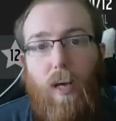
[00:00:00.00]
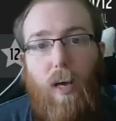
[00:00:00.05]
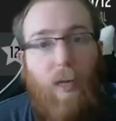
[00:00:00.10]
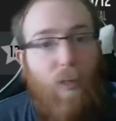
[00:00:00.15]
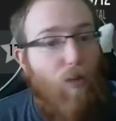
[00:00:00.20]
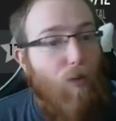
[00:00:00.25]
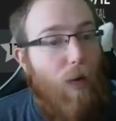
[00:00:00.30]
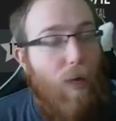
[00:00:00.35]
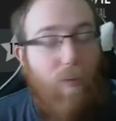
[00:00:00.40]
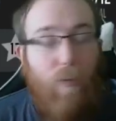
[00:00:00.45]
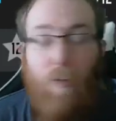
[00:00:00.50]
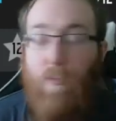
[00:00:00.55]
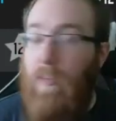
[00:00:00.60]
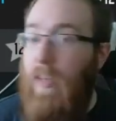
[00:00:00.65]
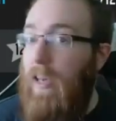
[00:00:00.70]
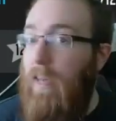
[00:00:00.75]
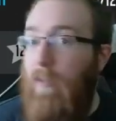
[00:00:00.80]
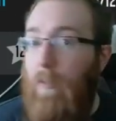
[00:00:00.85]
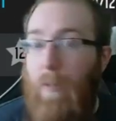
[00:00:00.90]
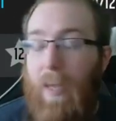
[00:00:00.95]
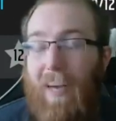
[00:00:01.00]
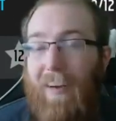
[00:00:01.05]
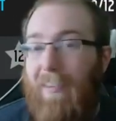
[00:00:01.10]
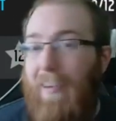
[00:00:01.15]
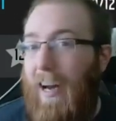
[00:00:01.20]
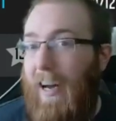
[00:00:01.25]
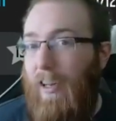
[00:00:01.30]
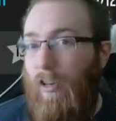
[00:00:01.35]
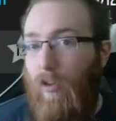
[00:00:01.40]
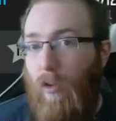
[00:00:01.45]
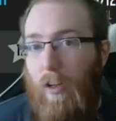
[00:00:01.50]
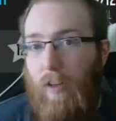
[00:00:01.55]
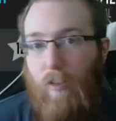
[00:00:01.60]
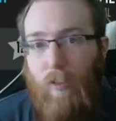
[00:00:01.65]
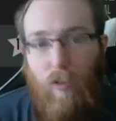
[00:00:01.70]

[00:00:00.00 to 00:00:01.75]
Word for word: Uh, you guys have given me a lot of great